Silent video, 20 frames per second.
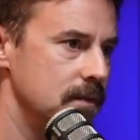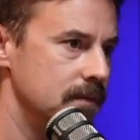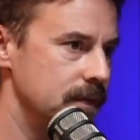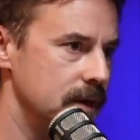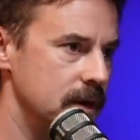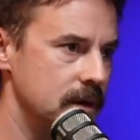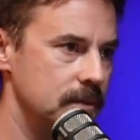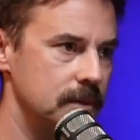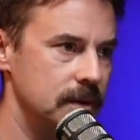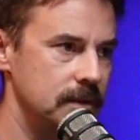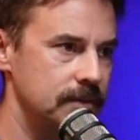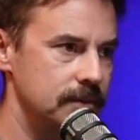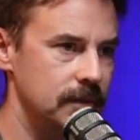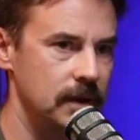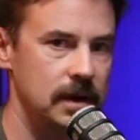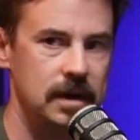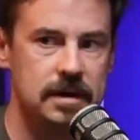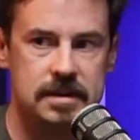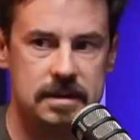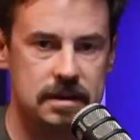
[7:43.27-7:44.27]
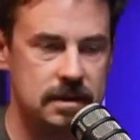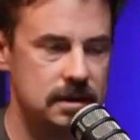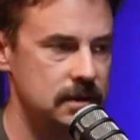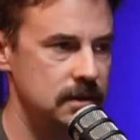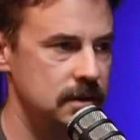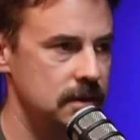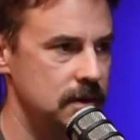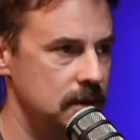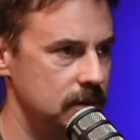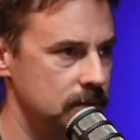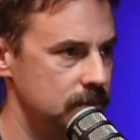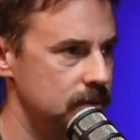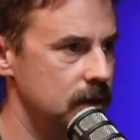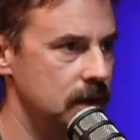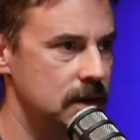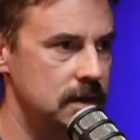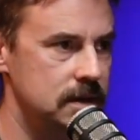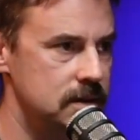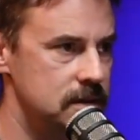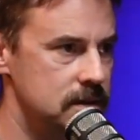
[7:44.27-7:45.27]
family, friends,
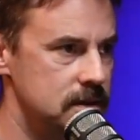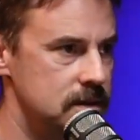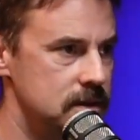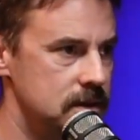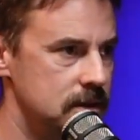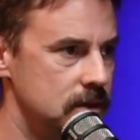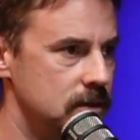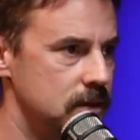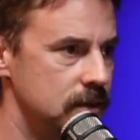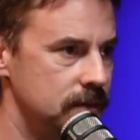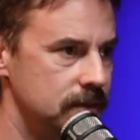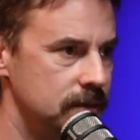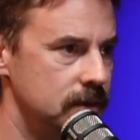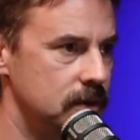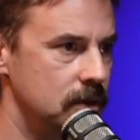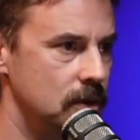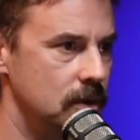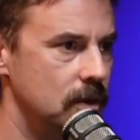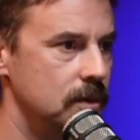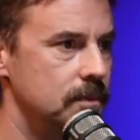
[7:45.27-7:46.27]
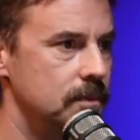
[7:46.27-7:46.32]
they could still live in the home.